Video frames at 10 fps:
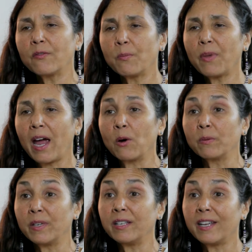of
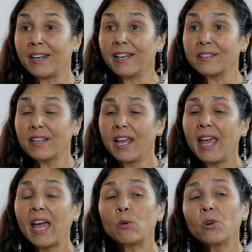empowerment in us.
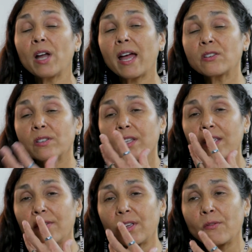And we're actually
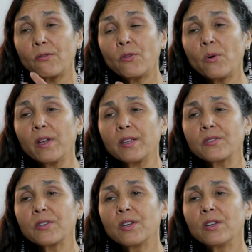giving
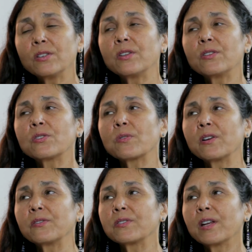voice to the
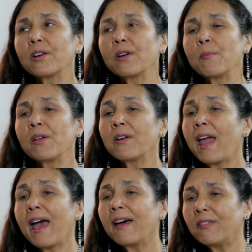struggles that our grandmother
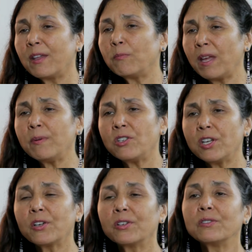had that maybe
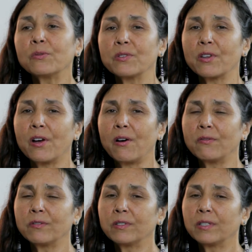she couldn't resolve.
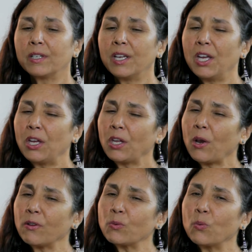You
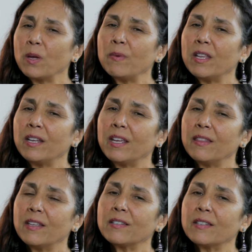know, as women
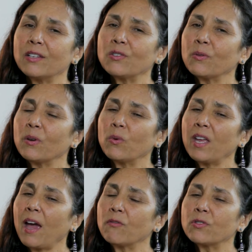in this century, we
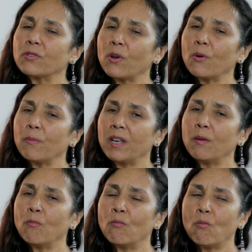have so many
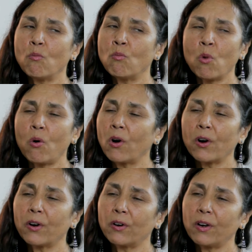
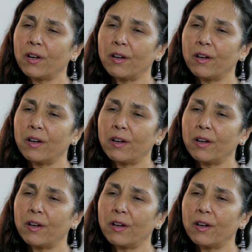more